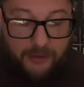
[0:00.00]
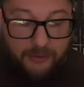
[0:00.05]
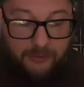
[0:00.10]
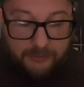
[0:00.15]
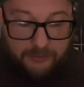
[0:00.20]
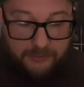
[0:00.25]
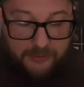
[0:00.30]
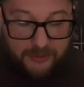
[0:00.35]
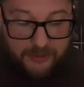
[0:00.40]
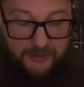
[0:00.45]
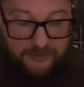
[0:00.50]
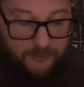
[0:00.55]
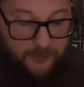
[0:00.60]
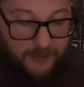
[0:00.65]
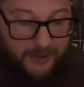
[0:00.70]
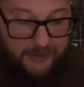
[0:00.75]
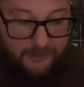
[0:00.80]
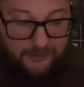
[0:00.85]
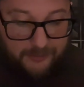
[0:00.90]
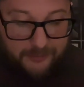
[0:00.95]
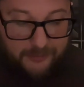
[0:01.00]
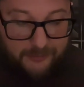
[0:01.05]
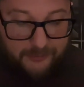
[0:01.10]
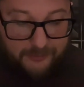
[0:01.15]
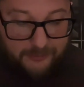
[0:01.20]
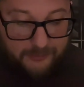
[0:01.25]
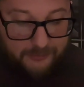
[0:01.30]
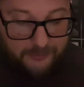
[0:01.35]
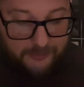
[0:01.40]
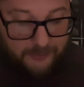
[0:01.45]
Oh, it's Gwen.
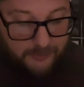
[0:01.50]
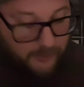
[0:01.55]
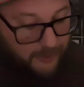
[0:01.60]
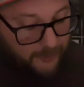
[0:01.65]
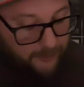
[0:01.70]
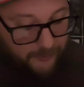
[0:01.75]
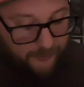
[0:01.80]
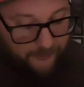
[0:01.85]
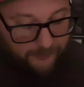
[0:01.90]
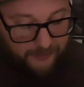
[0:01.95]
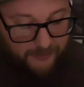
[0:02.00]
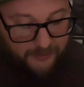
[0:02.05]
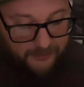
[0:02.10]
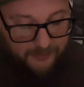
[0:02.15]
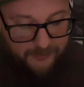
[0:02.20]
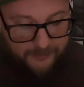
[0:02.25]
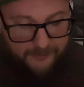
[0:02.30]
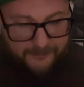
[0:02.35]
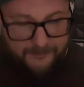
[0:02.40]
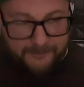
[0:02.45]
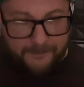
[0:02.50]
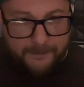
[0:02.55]
Gwen Murphy.